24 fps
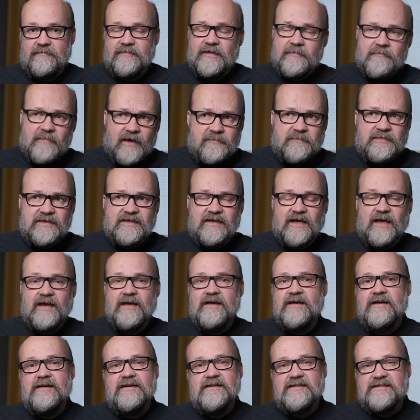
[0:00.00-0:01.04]
There might be
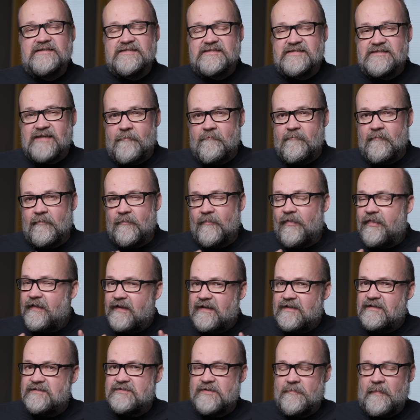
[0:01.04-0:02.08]
some
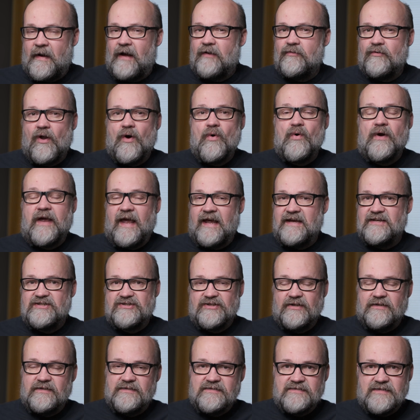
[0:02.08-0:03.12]
things about
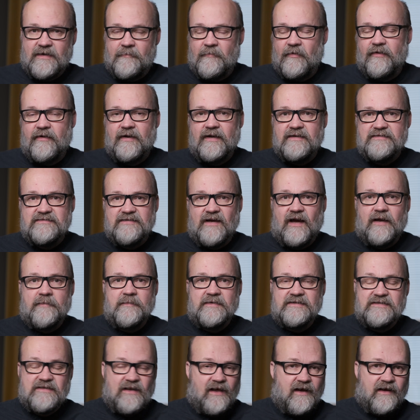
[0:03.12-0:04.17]
location in some of the
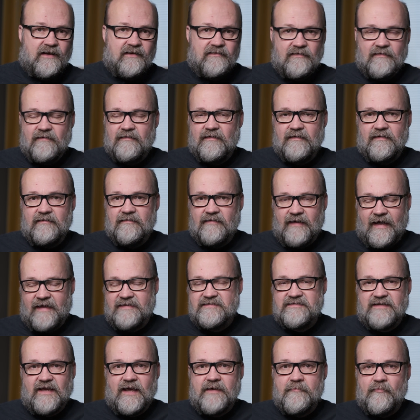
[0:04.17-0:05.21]
assignments, like
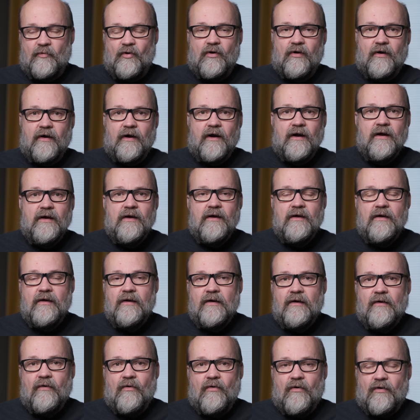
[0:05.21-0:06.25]
landscape or
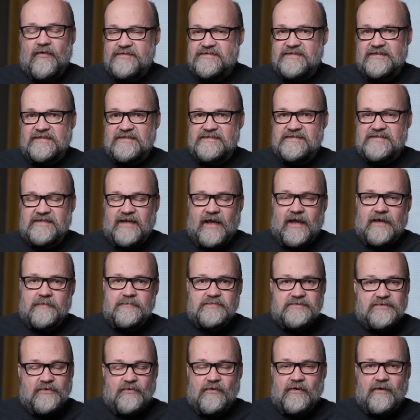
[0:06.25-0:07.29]

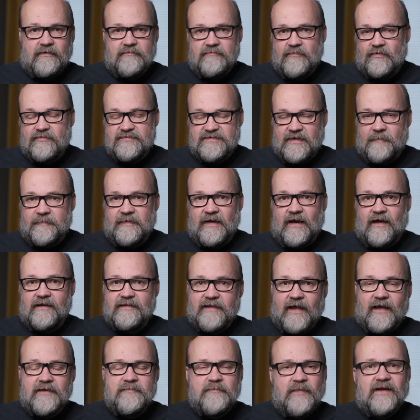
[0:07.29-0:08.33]
cityscapes or something like
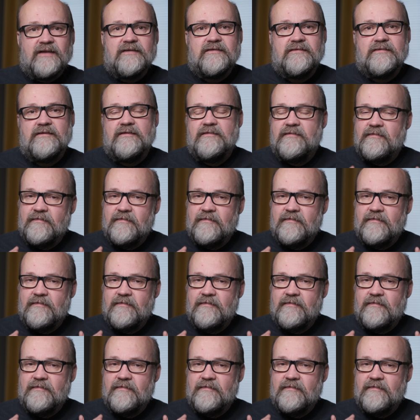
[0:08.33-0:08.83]
that, but